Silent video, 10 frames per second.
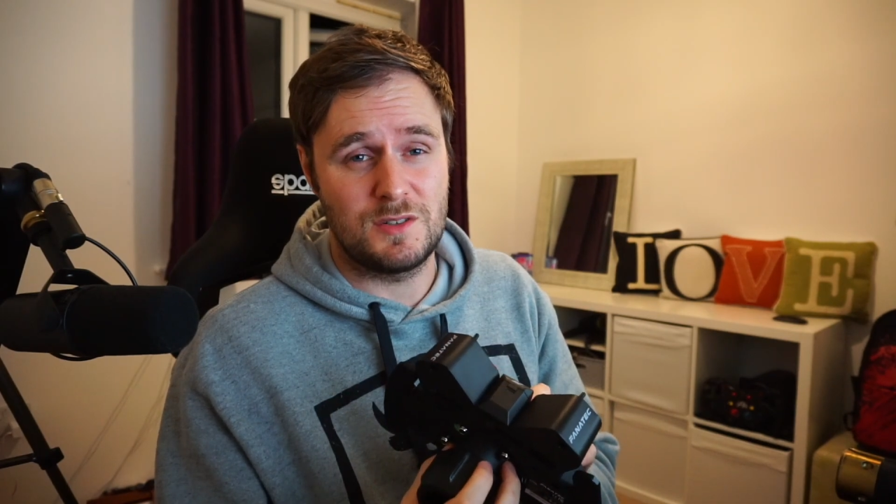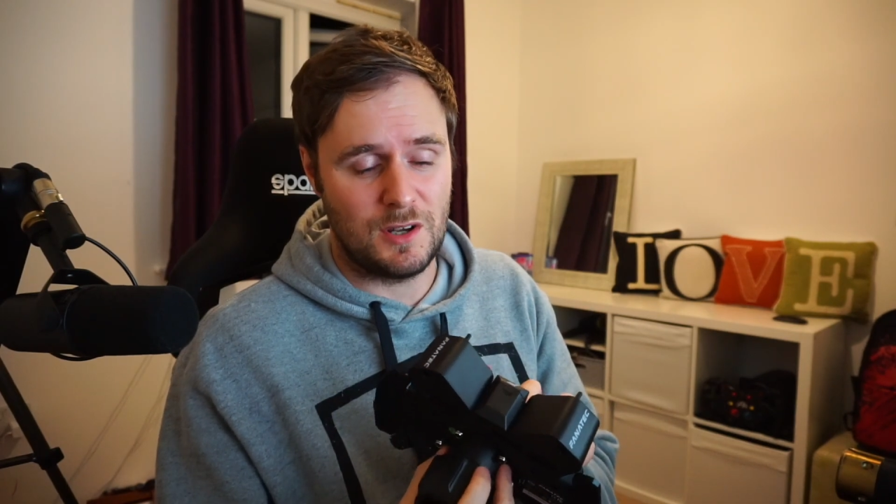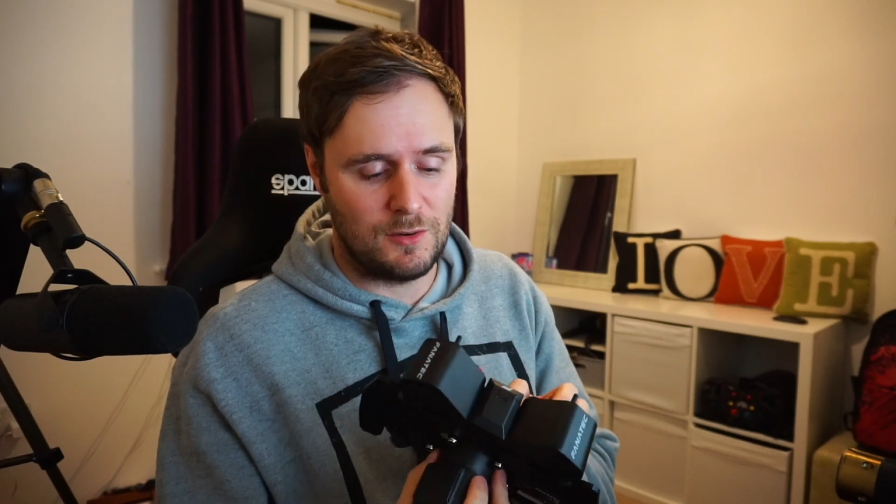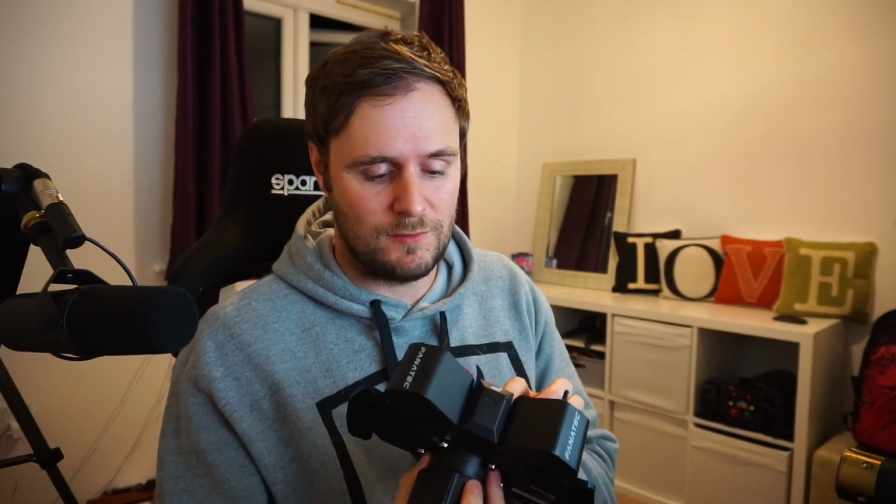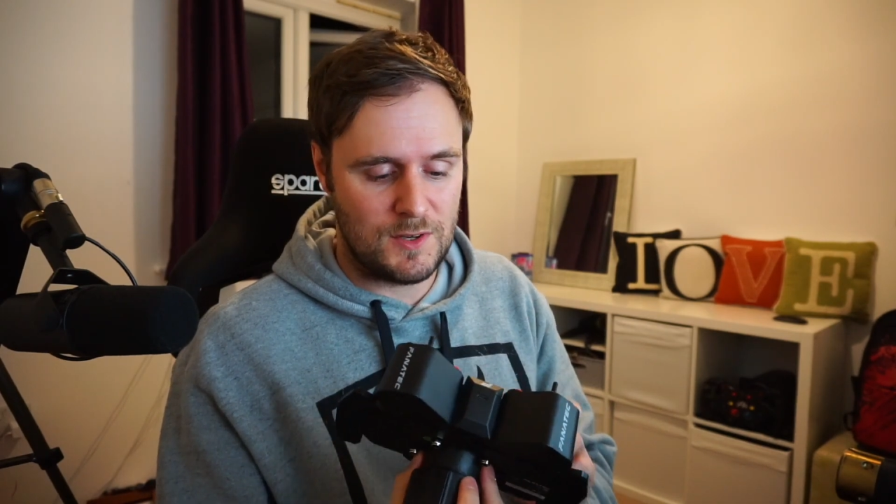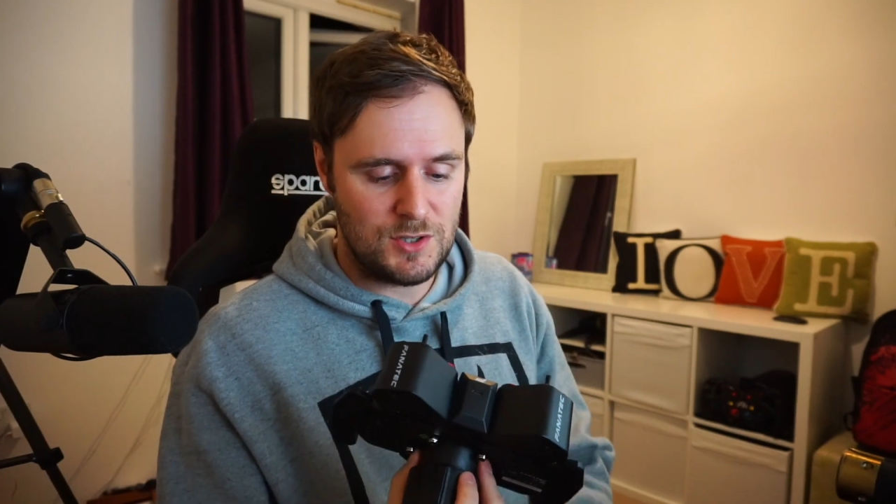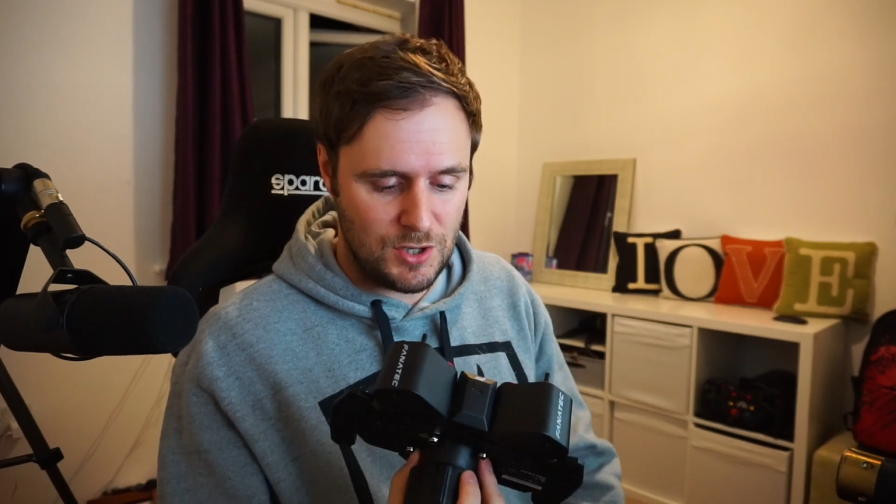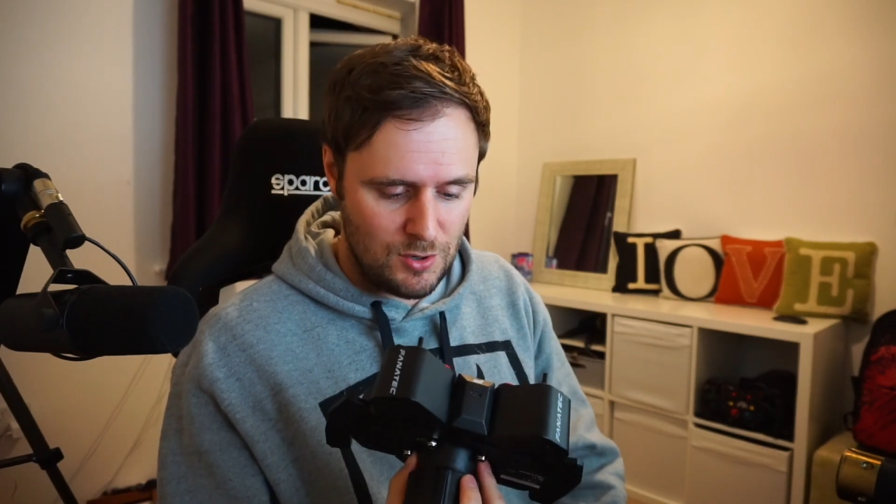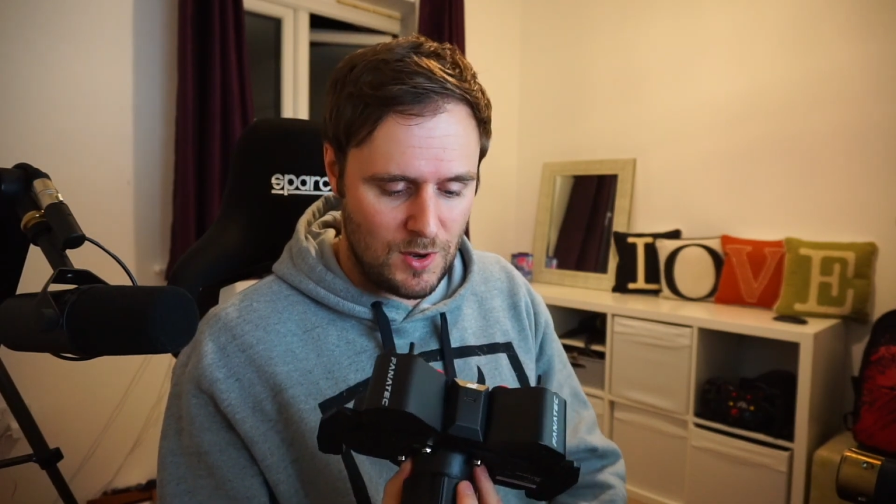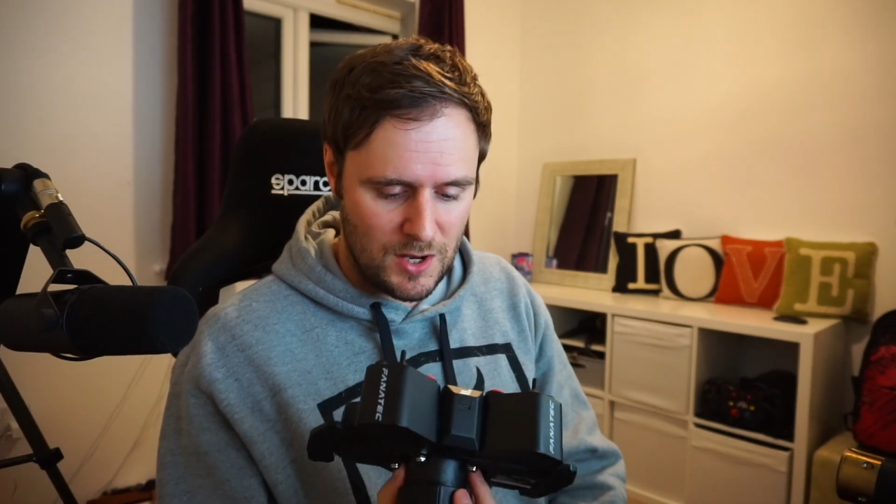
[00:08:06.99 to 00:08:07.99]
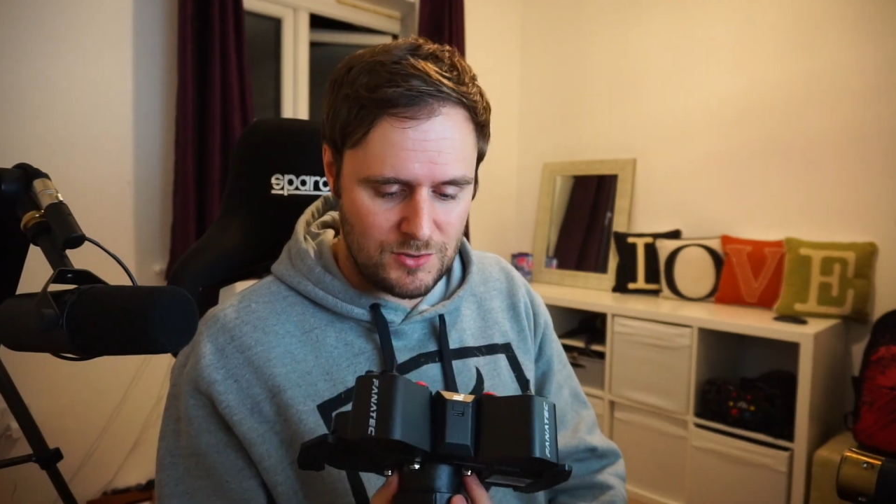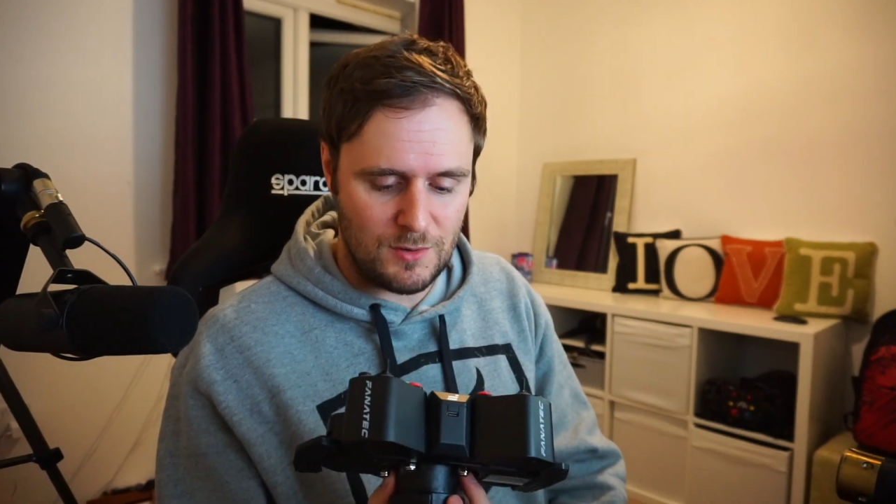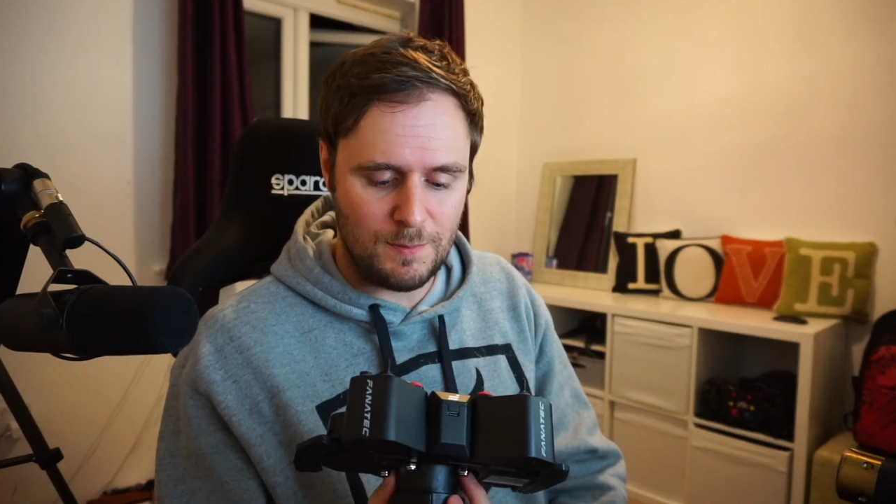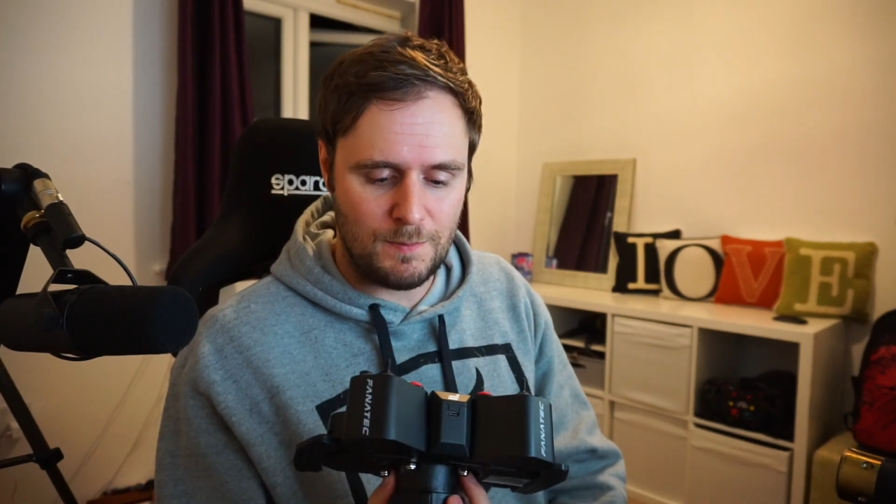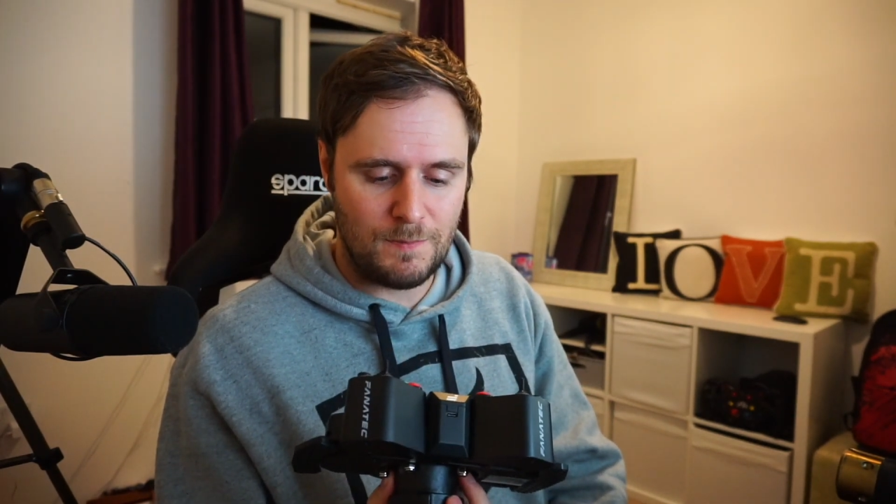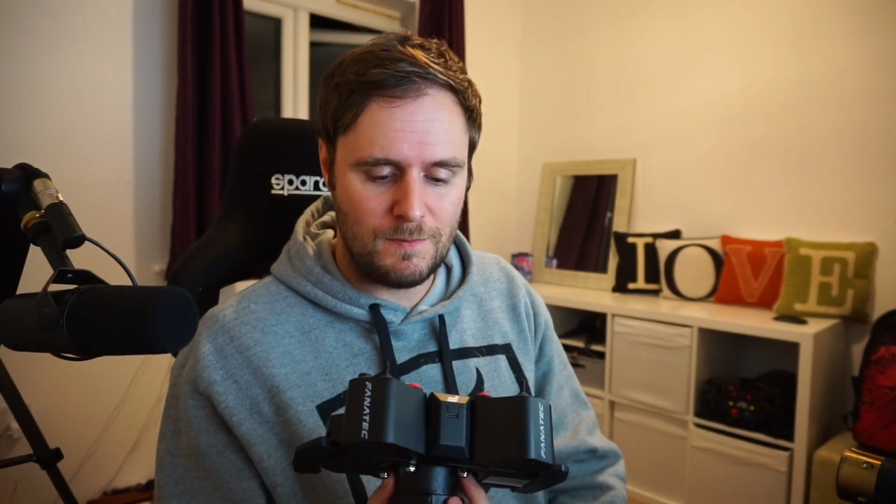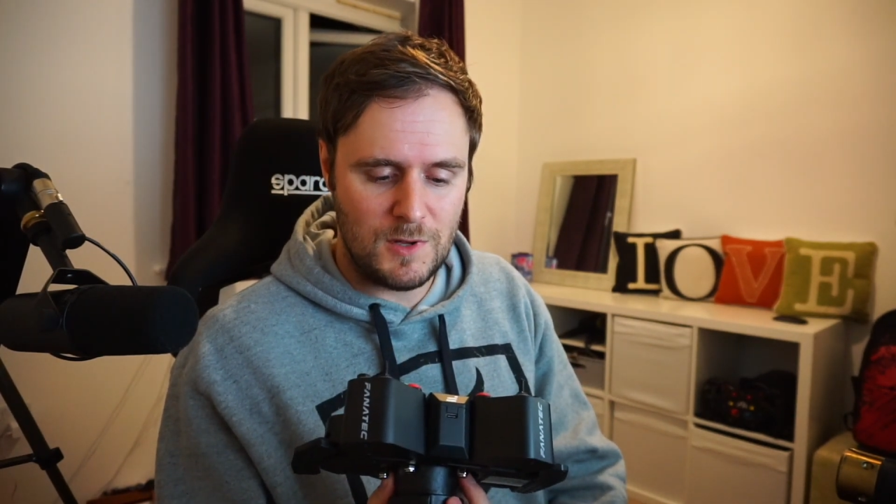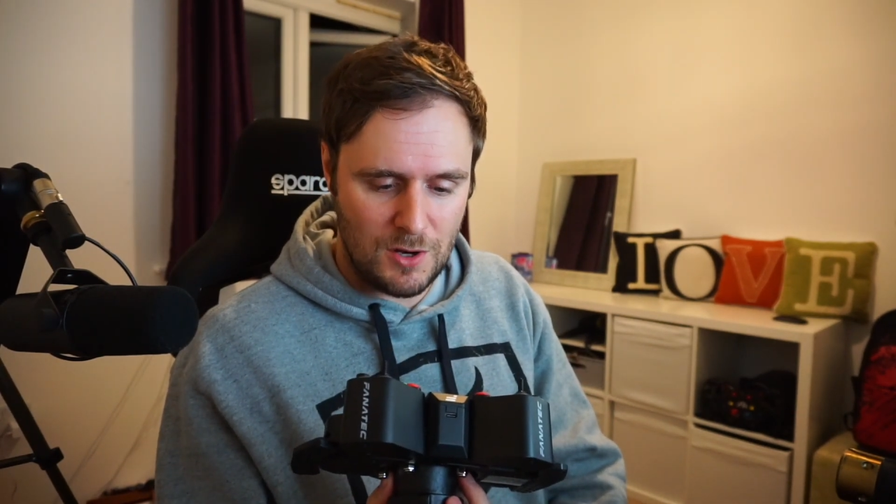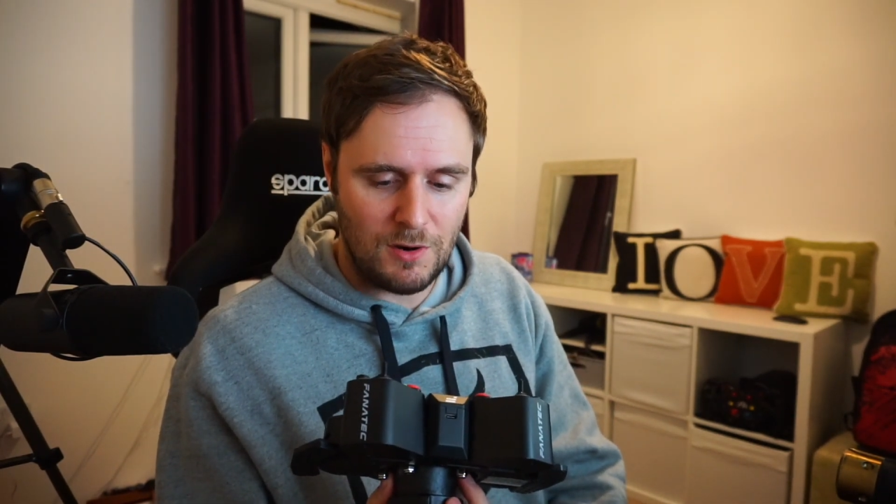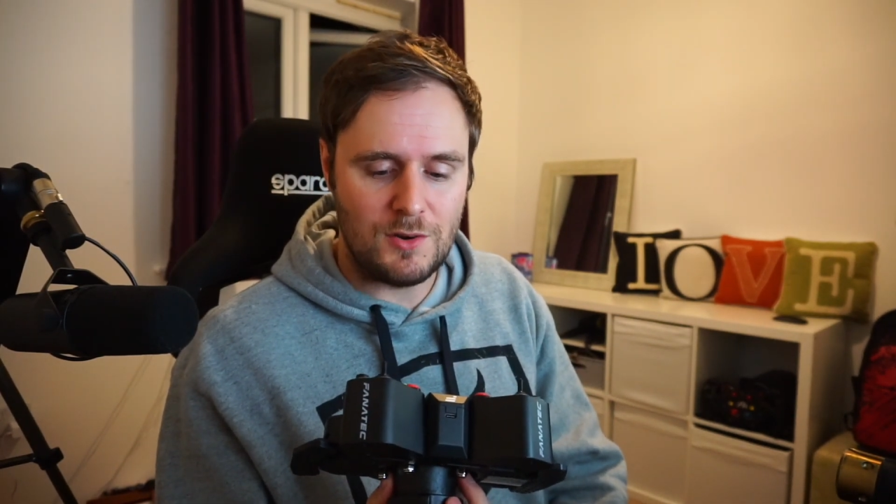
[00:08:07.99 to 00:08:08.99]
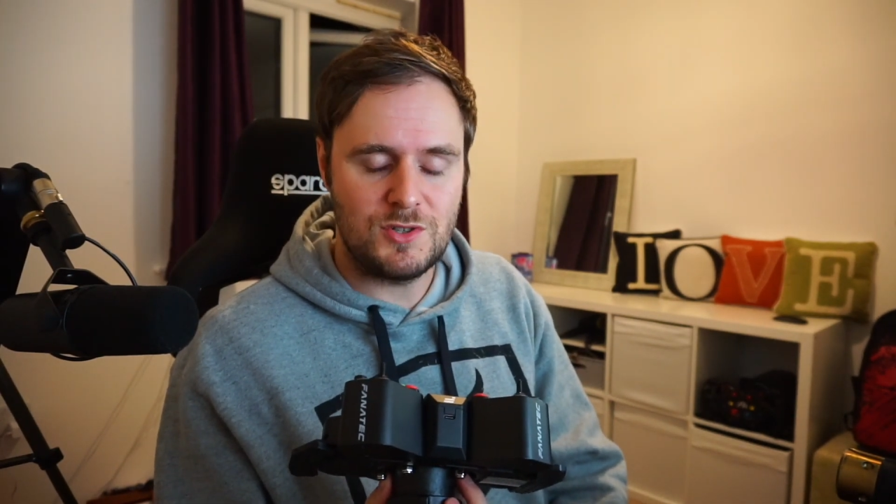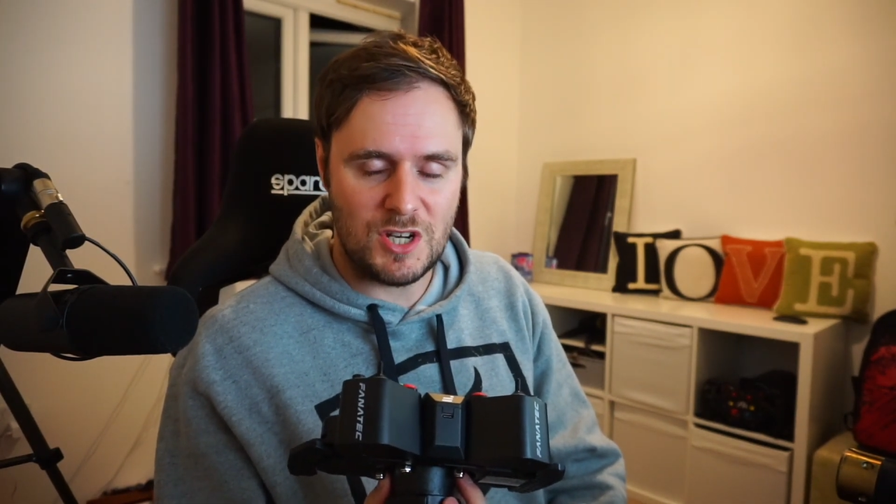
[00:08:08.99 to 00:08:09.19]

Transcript: So for €200